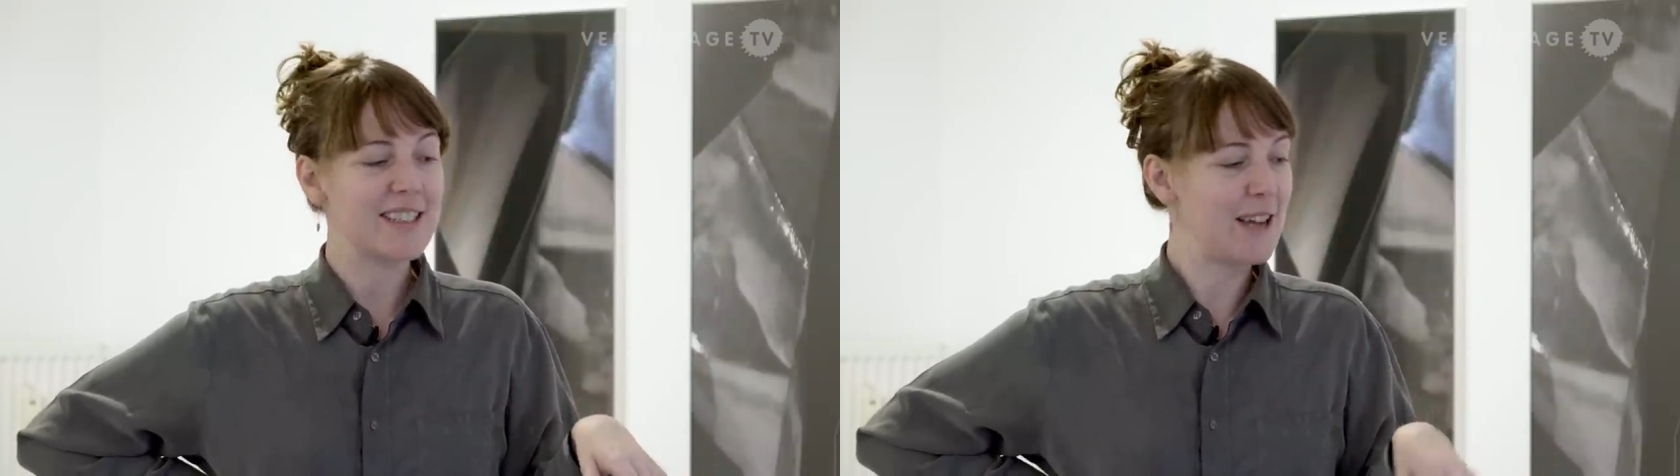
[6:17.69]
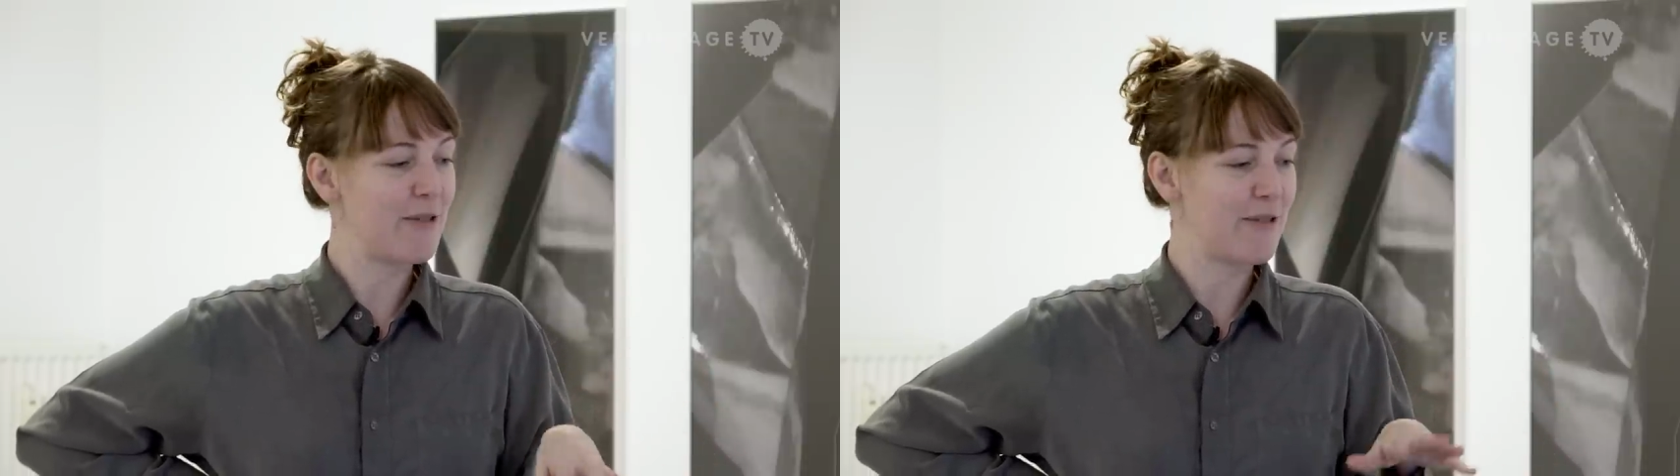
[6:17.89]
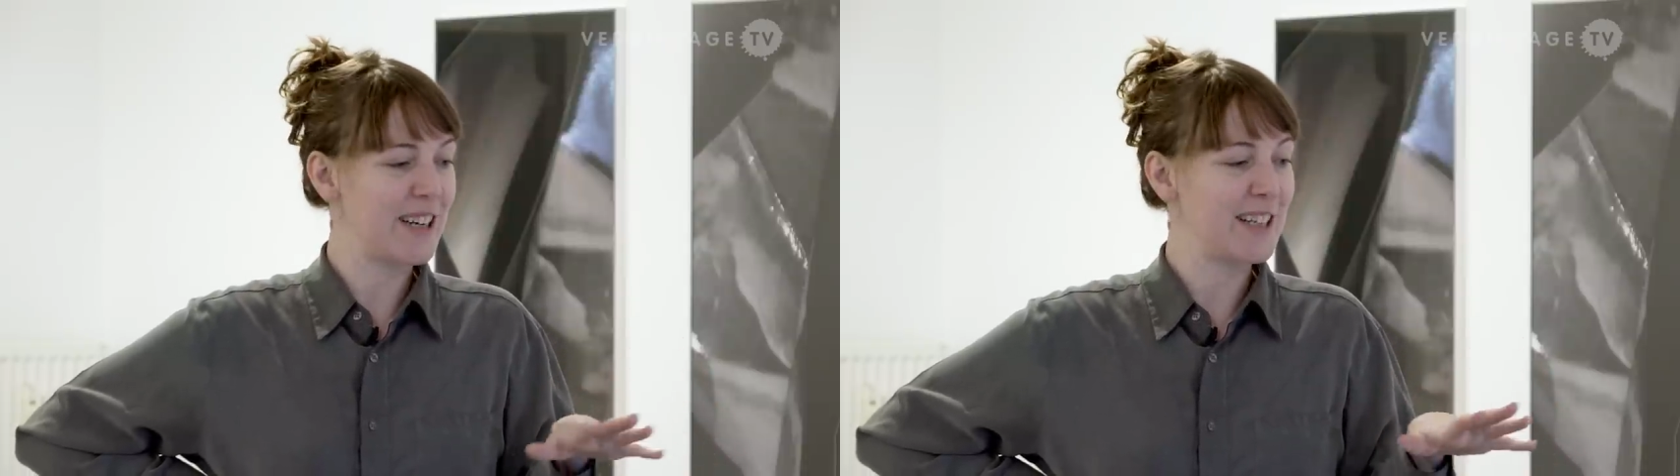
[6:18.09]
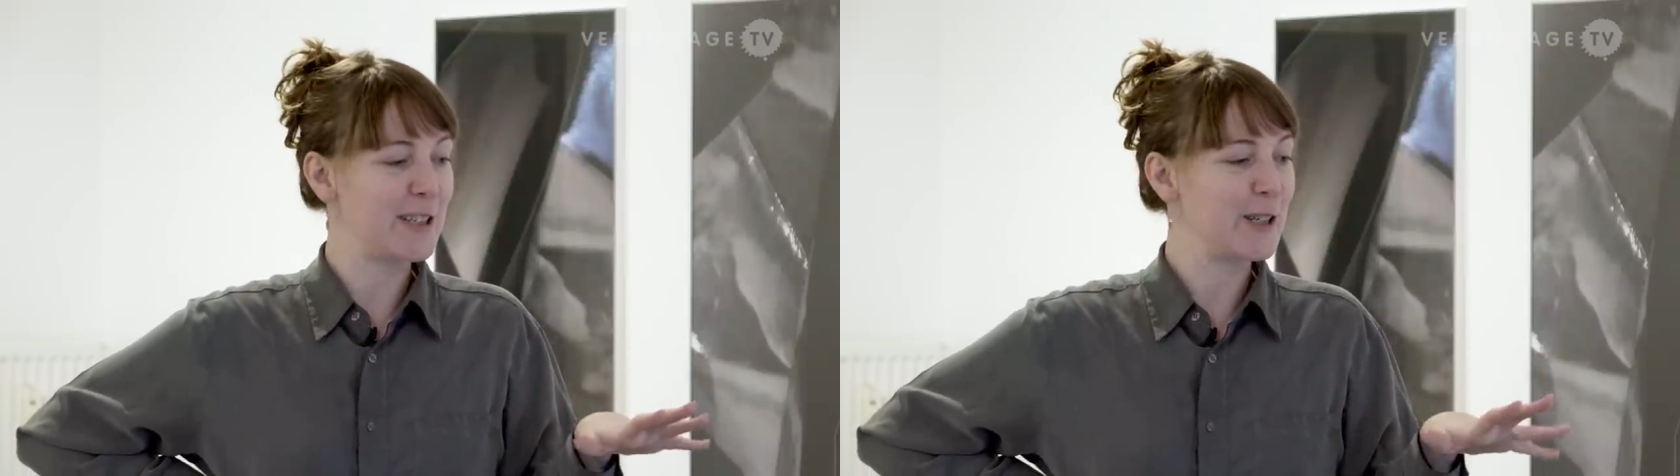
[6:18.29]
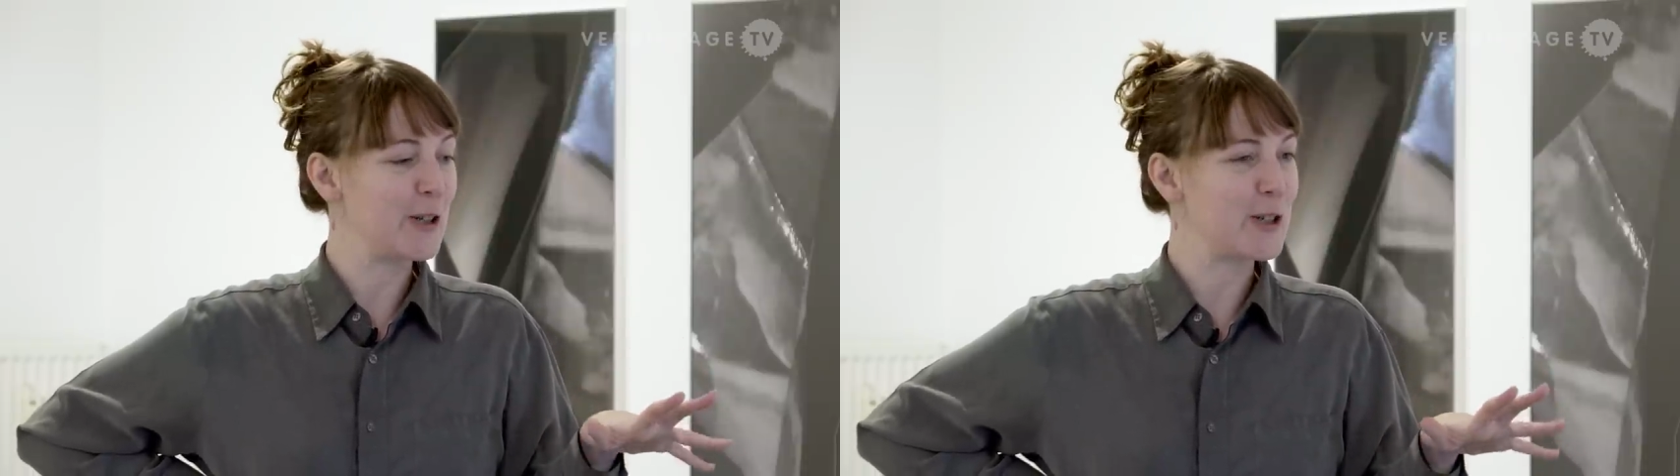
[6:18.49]
never really
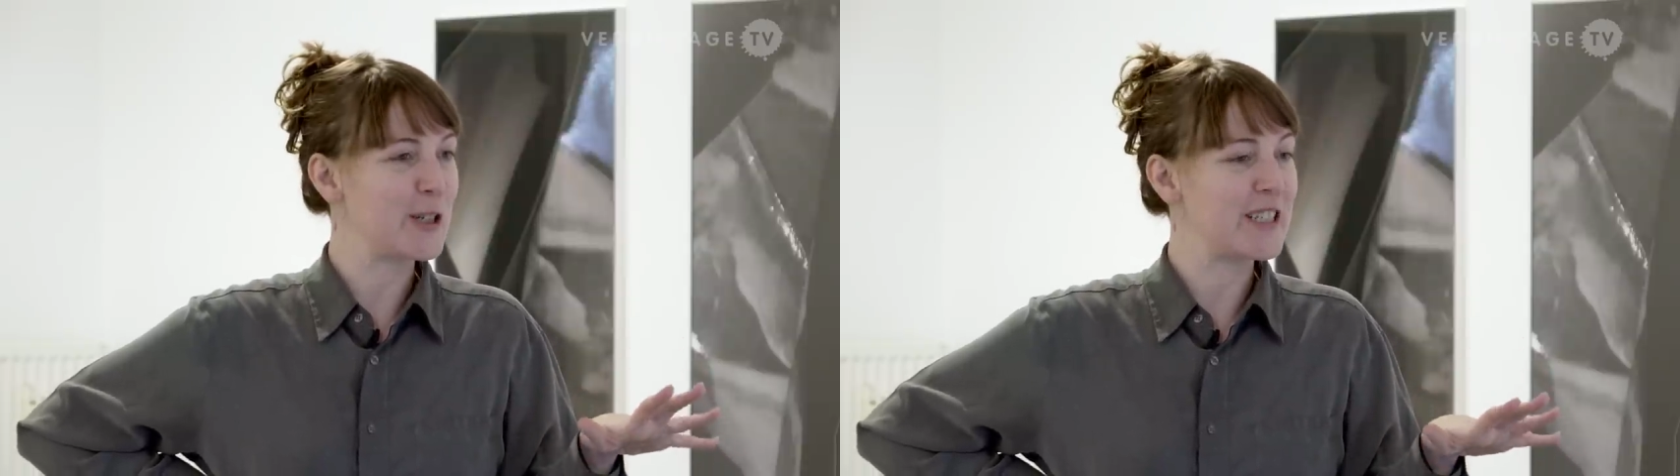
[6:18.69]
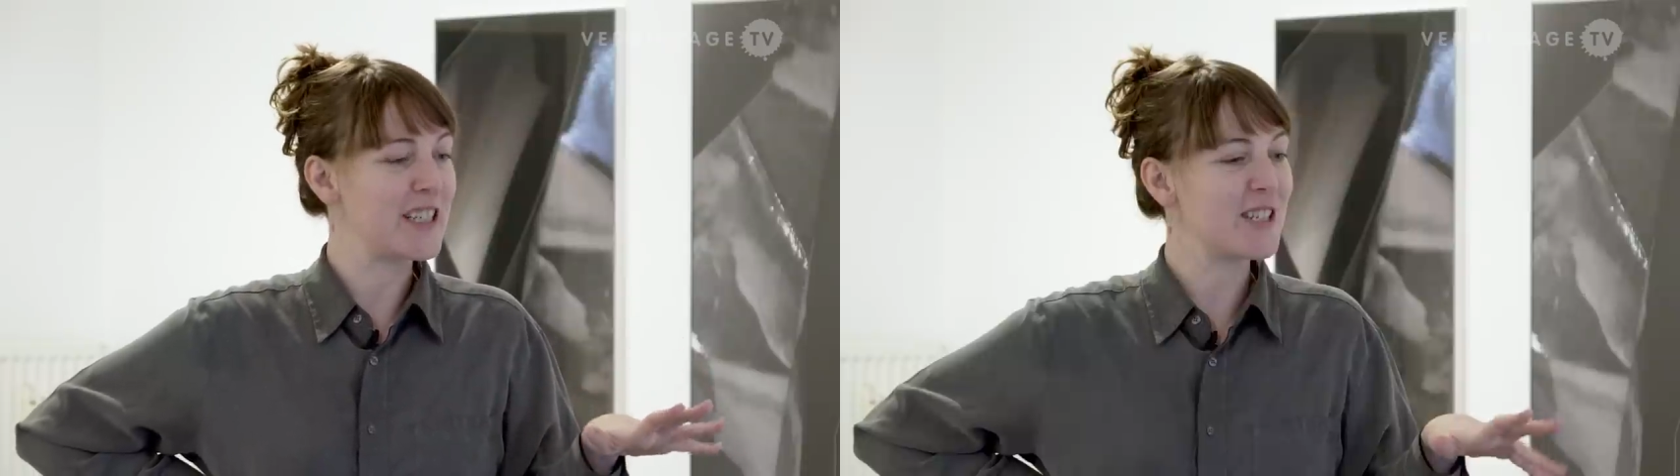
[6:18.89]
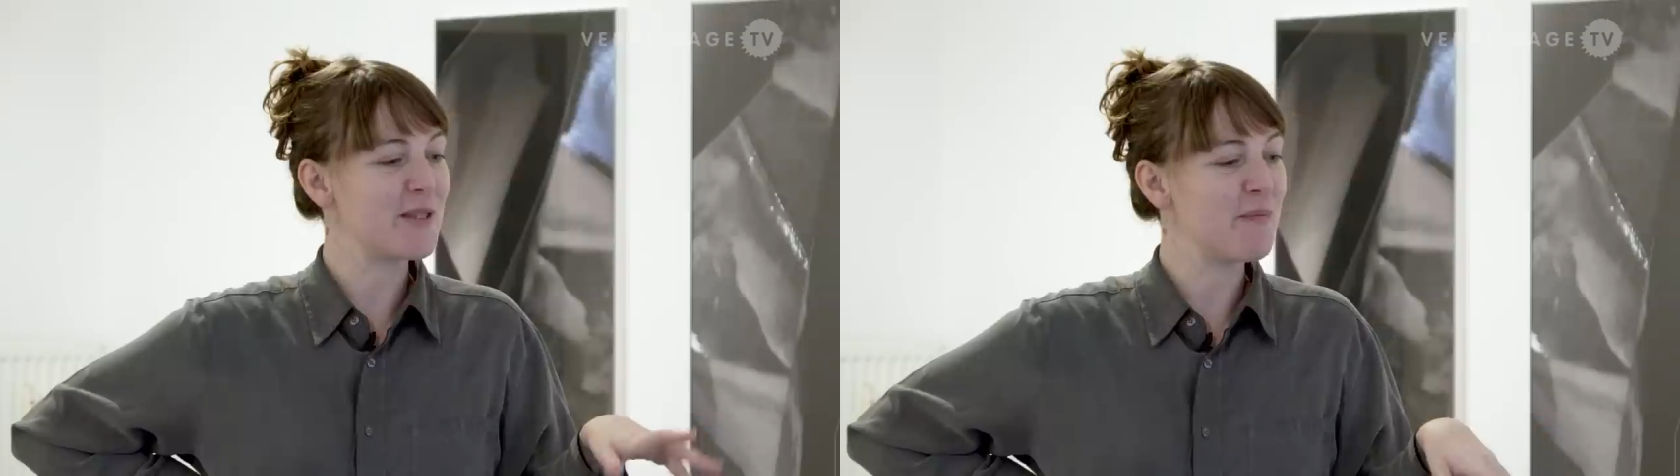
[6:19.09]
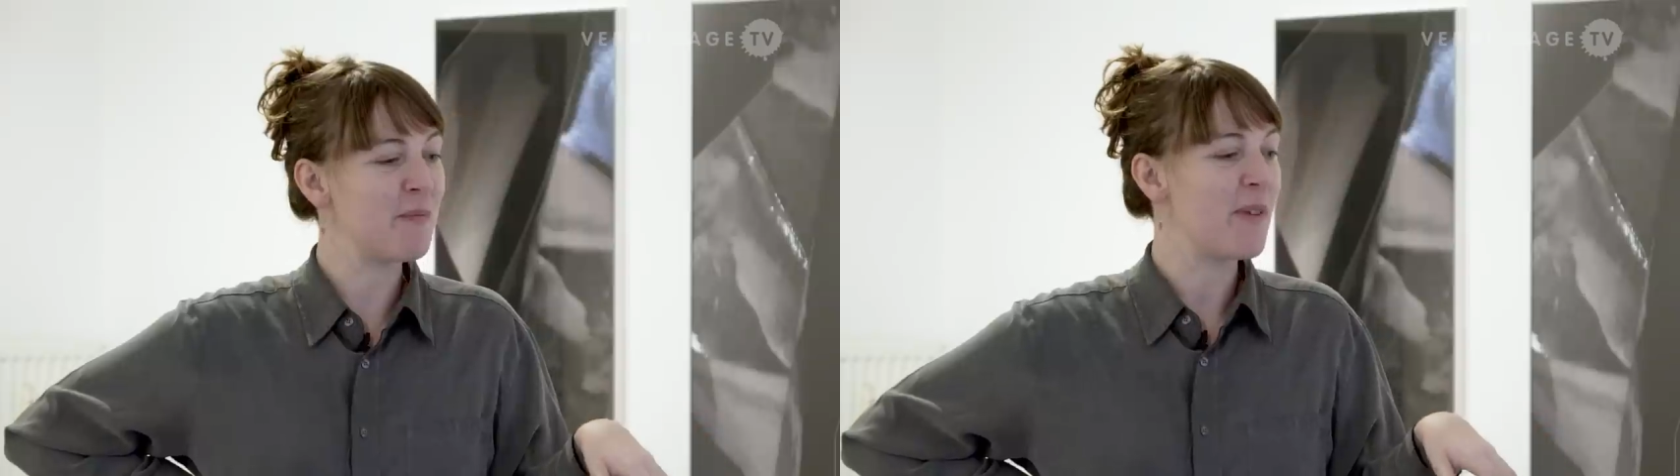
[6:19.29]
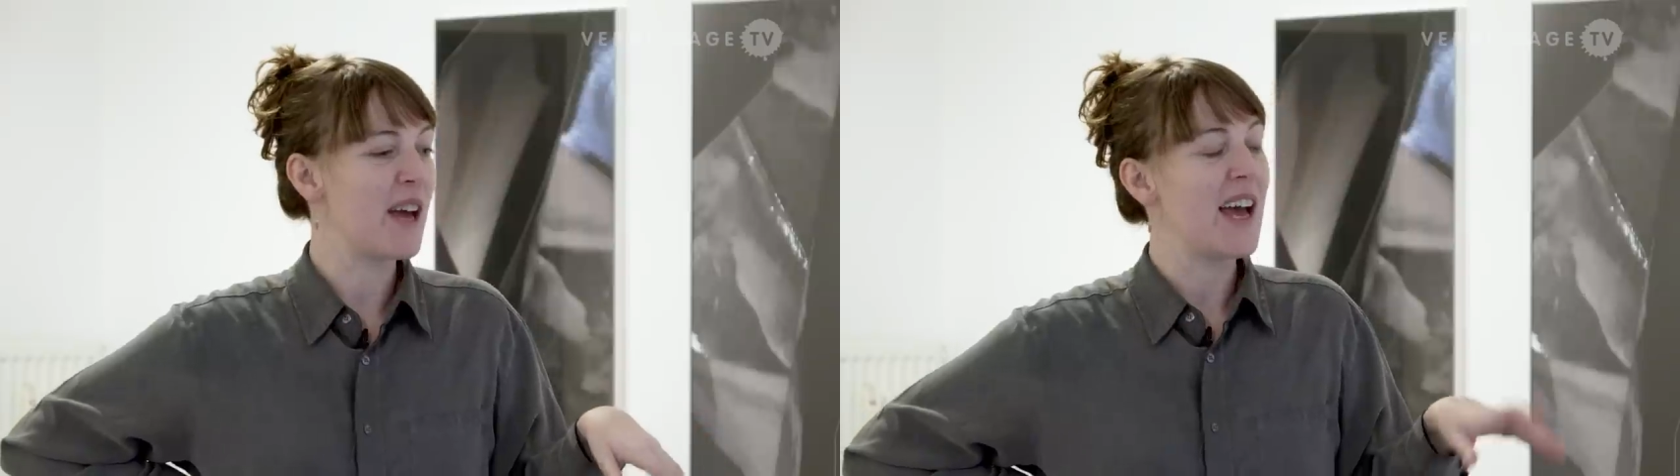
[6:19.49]
in good
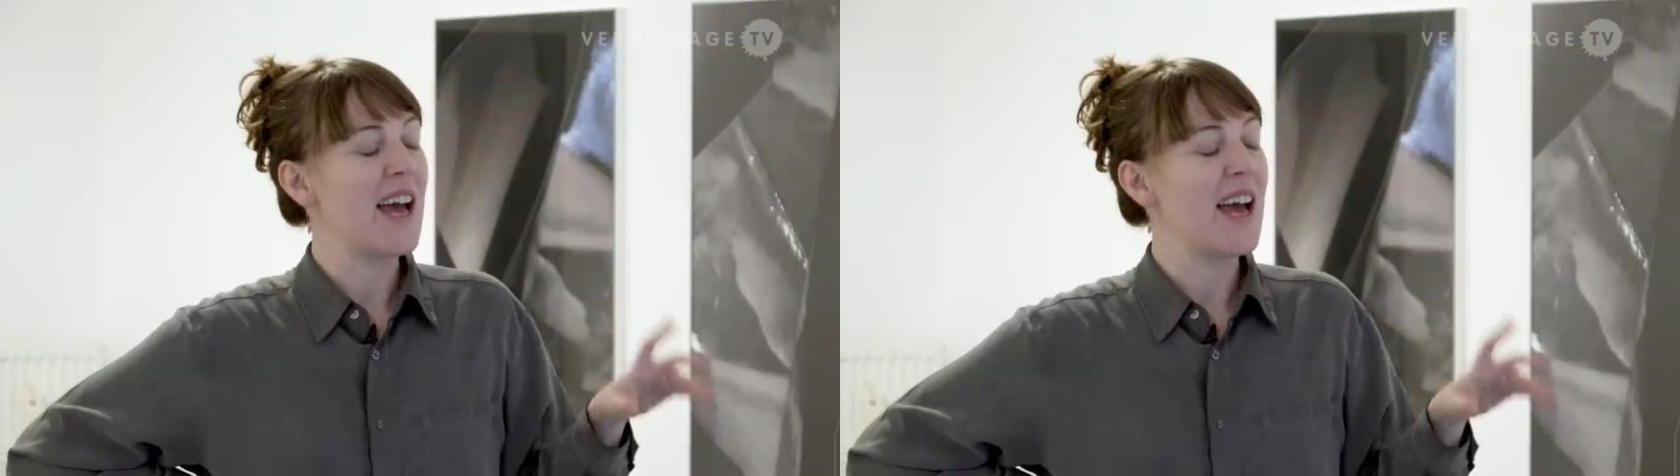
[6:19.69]
condition,